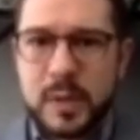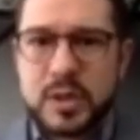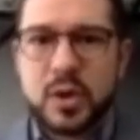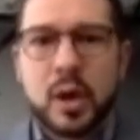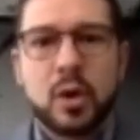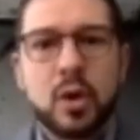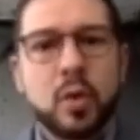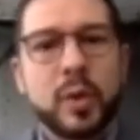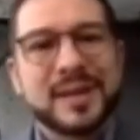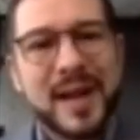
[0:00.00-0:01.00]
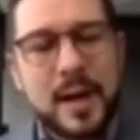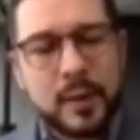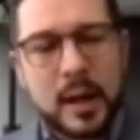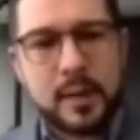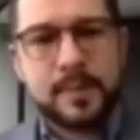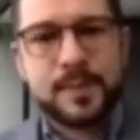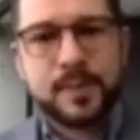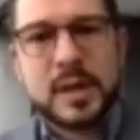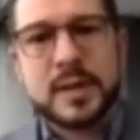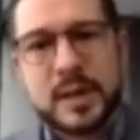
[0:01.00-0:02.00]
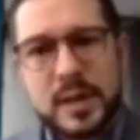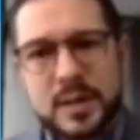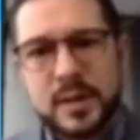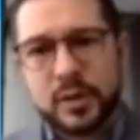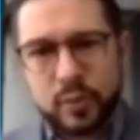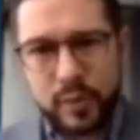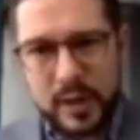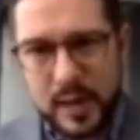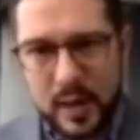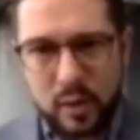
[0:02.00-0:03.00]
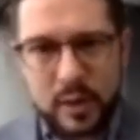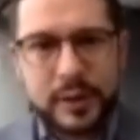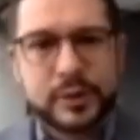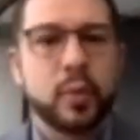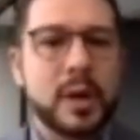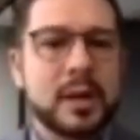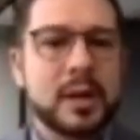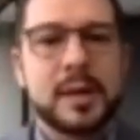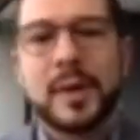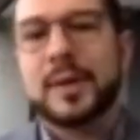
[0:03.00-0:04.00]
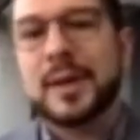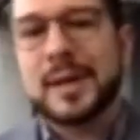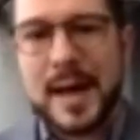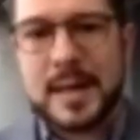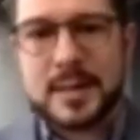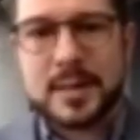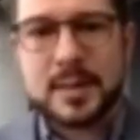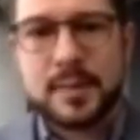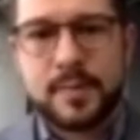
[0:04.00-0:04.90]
So a goal with a timeline is easier to break down into weekly and monthly tasks.